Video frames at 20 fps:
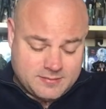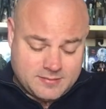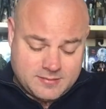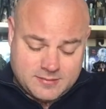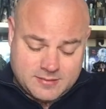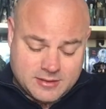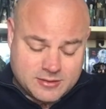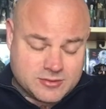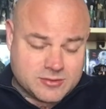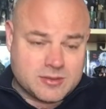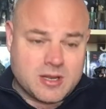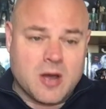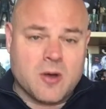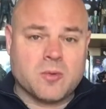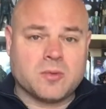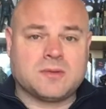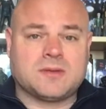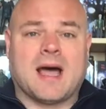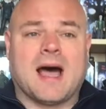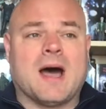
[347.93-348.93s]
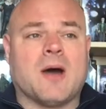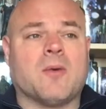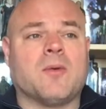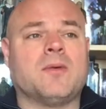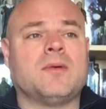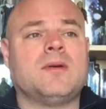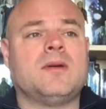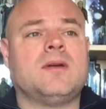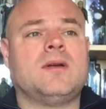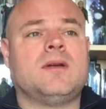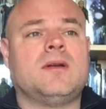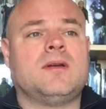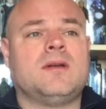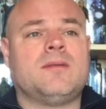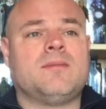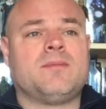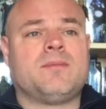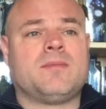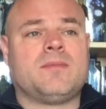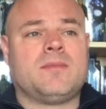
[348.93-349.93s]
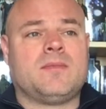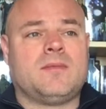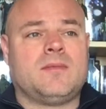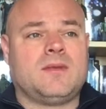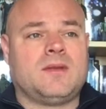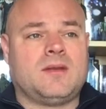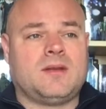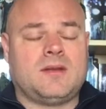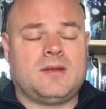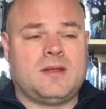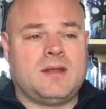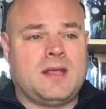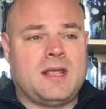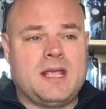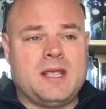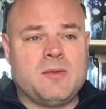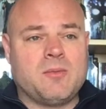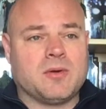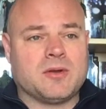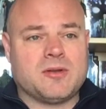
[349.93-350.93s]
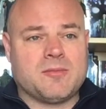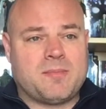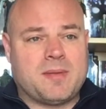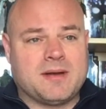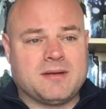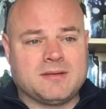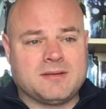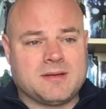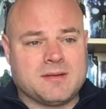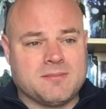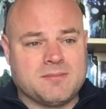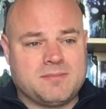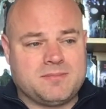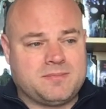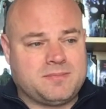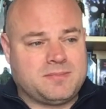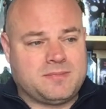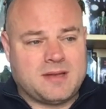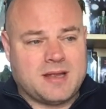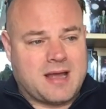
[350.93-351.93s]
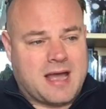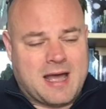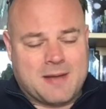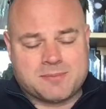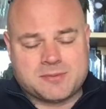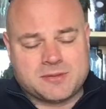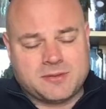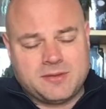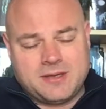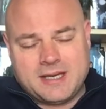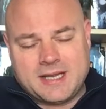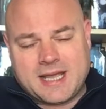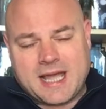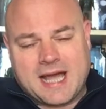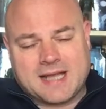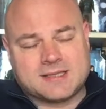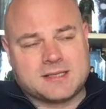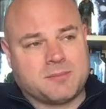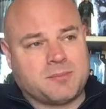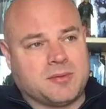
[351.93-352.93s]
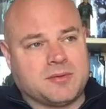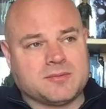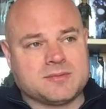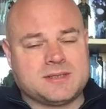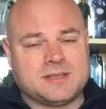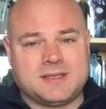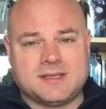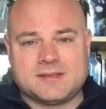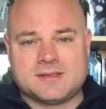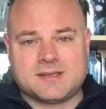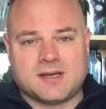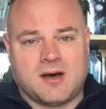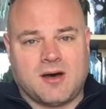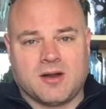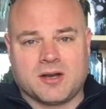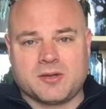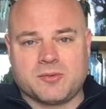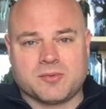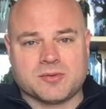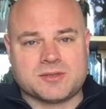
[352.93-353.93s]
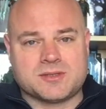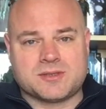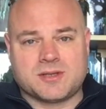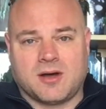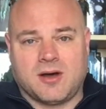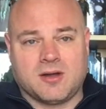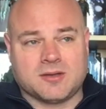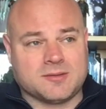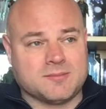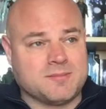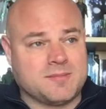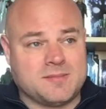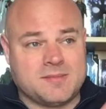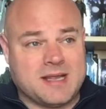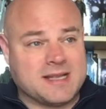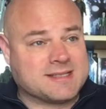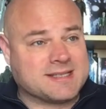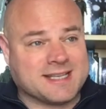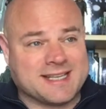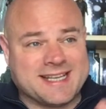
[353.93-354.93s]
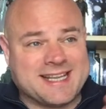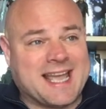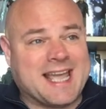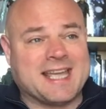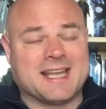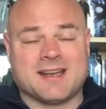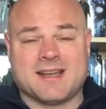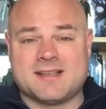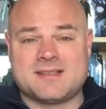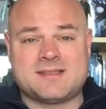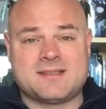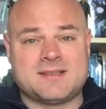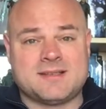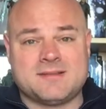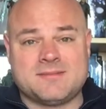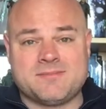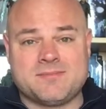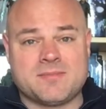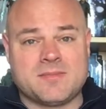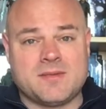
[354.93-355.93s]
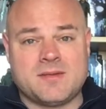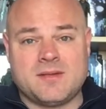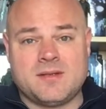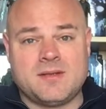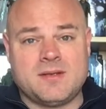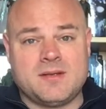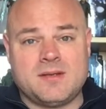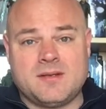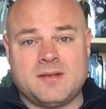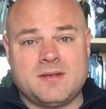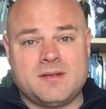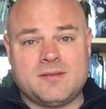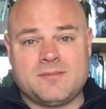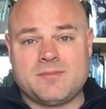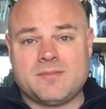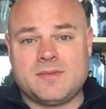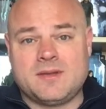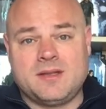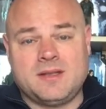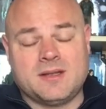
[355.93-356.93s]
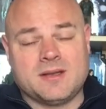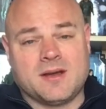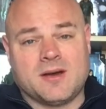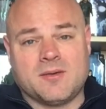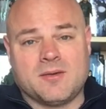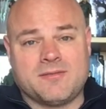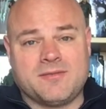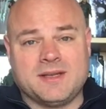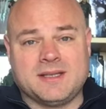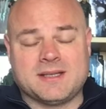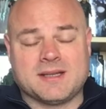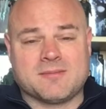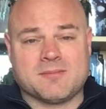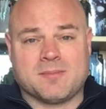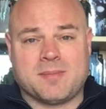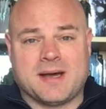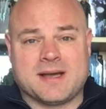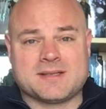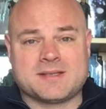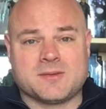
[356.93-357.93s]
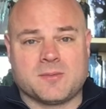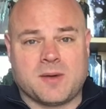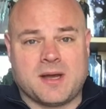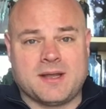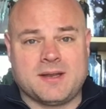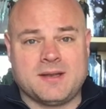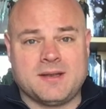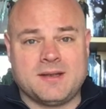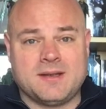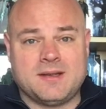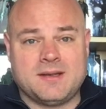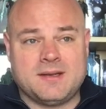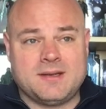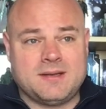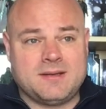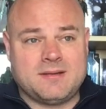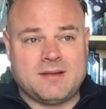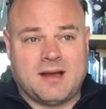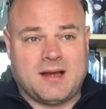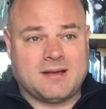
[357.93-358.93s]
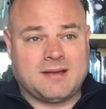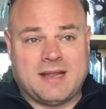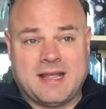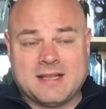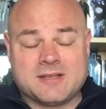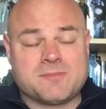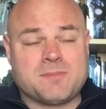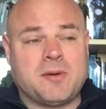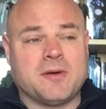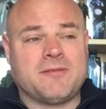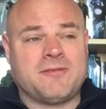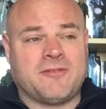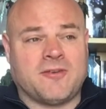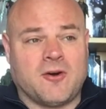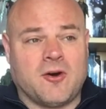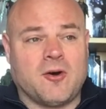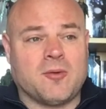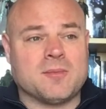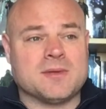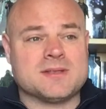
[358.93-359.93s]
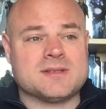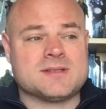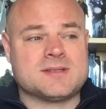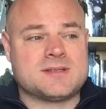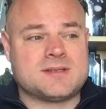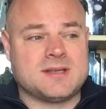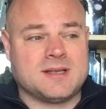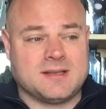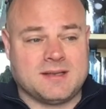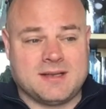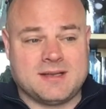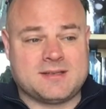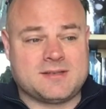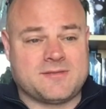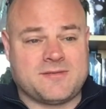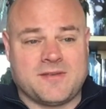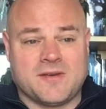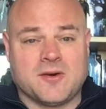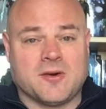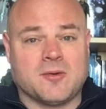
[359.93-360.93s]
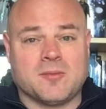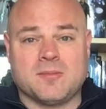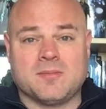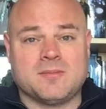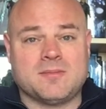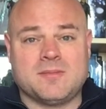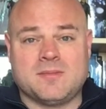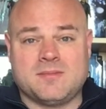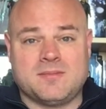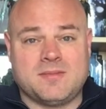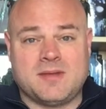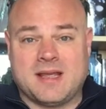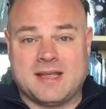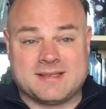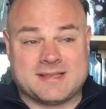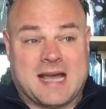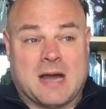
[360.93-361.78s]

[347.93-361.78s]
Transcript: there's no doubt he would have been absolutely catapulted into Hollywood stardom, into the A-list, if he didn't pass away. His performance in this film is